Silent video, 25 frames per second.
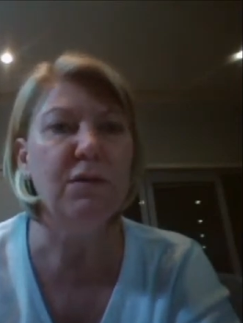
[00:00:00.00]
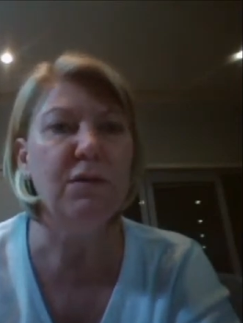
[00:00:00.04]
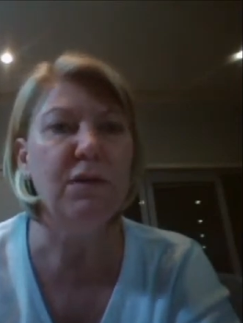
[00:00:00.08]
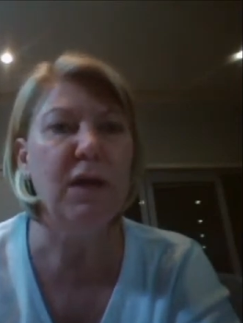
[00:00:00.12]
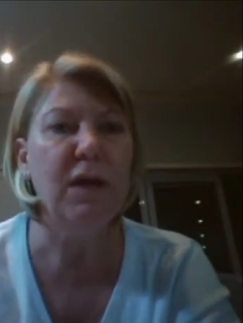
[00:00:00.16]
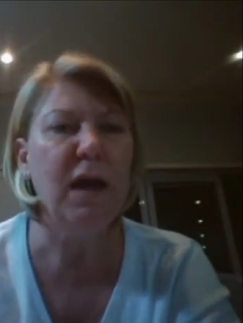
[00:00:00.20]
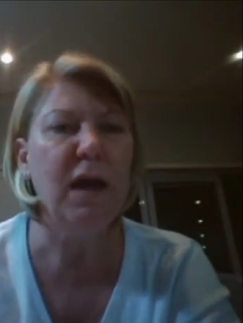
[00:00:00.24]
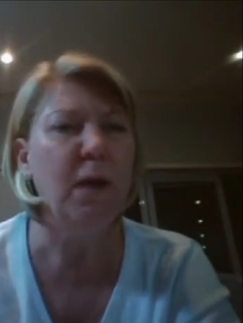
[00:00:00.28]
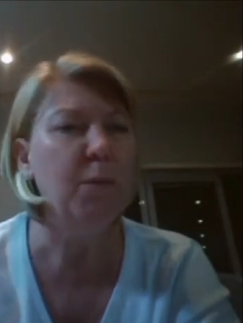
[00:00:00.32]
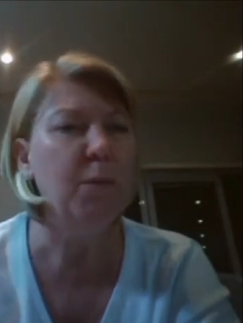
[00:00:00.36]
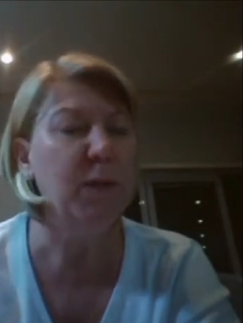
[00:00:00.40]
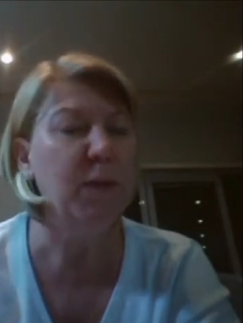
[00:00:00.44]

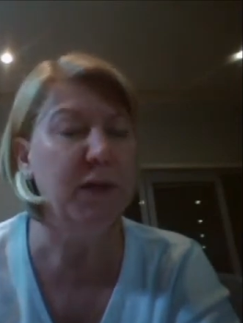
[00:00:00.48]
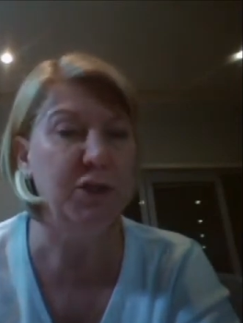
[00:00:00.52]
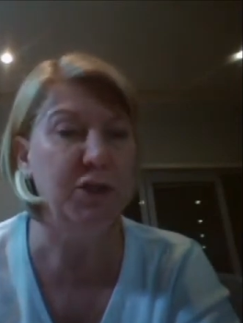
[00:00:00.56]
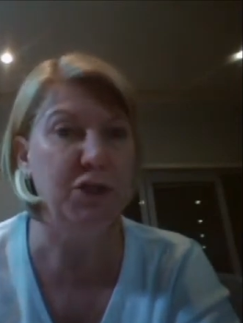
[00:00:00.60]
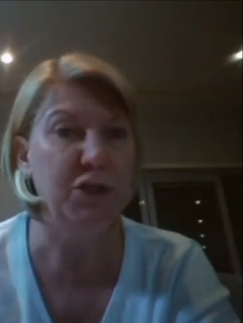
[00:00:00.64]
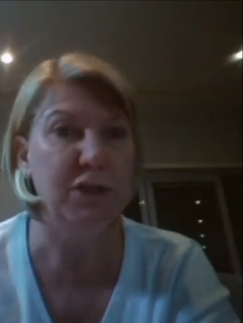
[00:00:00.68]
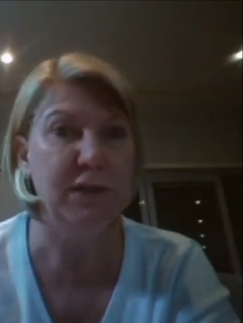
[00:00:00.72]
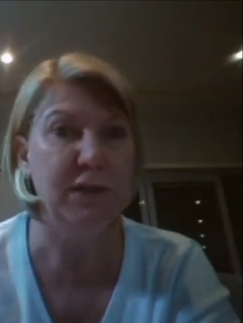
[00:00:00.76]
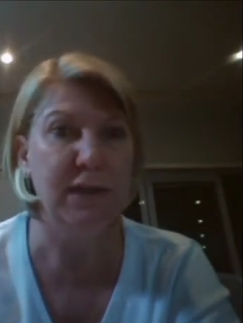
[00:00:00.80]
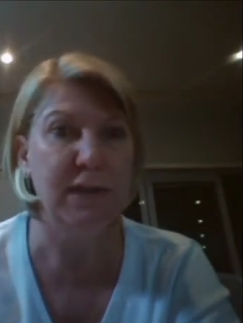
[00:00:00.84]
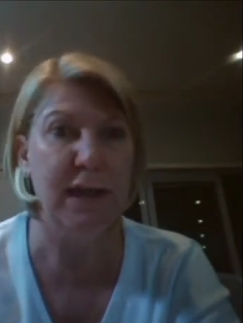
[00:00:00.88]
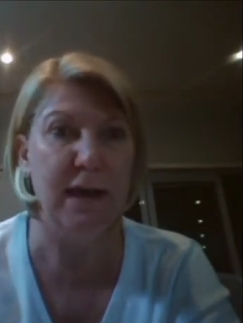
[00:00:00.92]
how
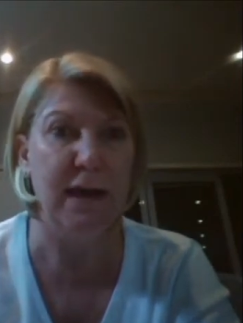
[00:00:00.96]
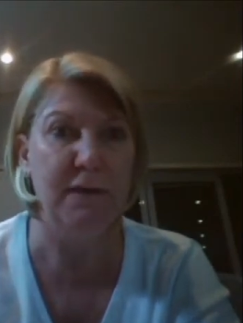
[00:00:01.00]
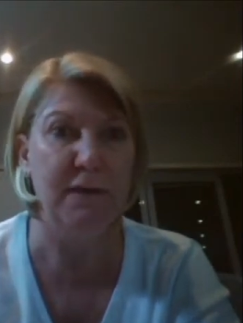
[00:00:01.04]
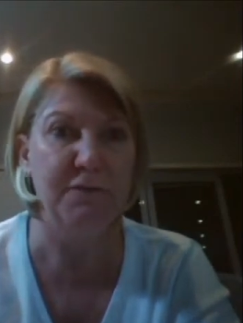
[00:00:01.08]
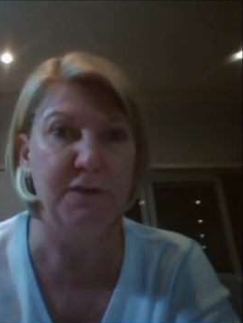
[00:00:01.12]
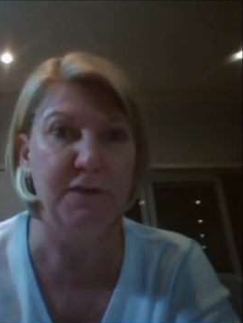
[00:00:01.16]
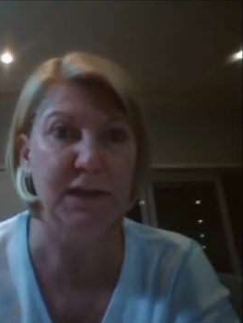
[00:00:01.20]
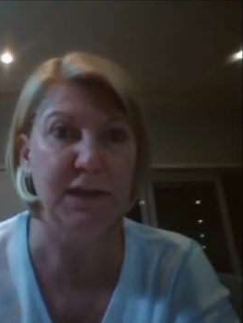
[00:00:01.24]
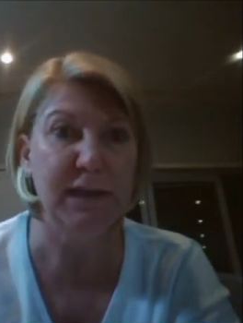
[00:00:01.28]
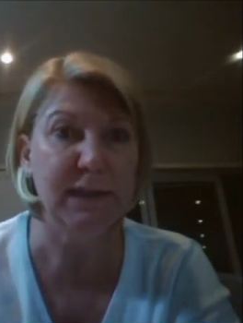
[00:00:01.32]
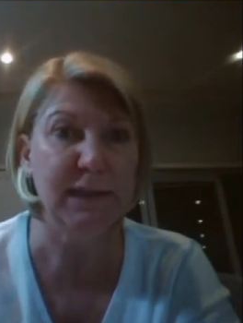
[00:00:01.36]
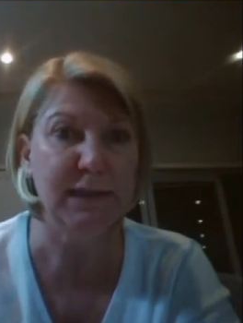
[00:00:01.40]
precious
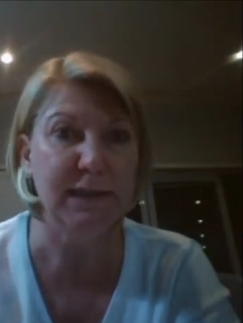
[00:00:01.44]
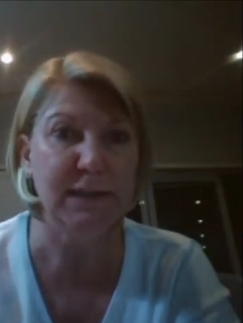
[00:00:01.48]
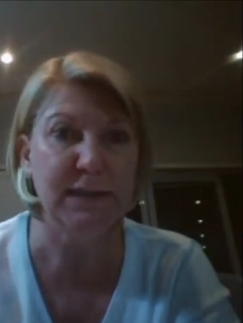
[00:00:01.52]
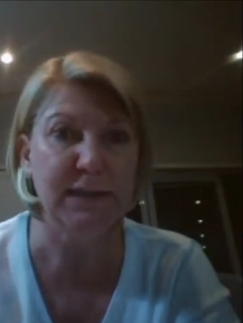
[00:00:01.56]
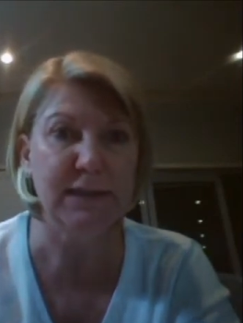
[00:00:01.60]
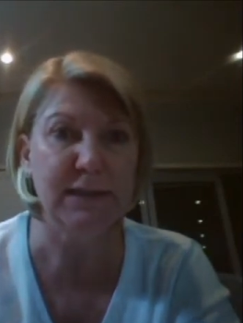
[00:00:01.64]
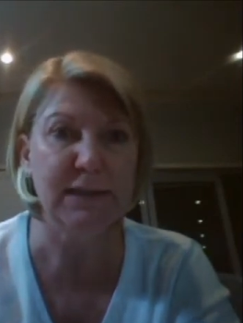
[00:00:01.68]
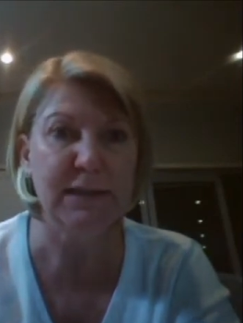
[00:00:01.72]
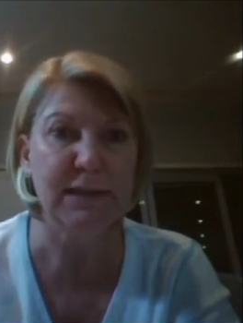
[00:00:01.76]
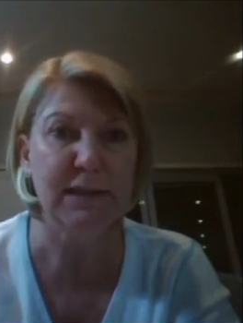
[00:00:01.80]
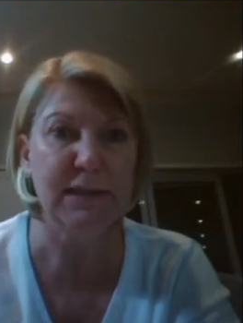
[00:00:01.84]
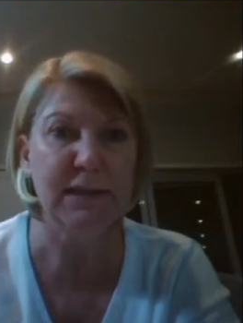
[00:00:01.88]
life
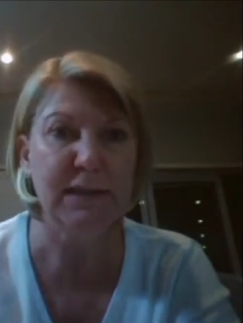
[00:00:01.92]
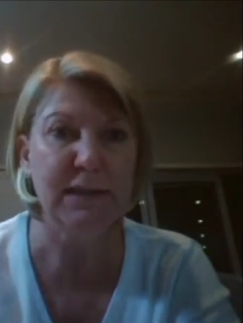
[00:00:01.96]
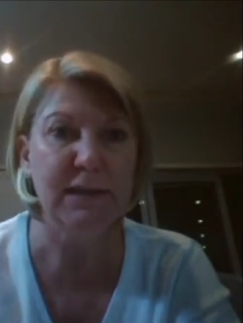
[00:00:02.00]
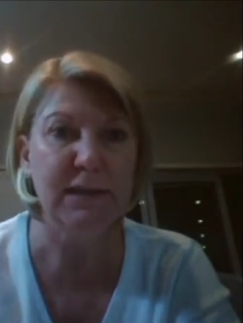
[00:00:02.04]
is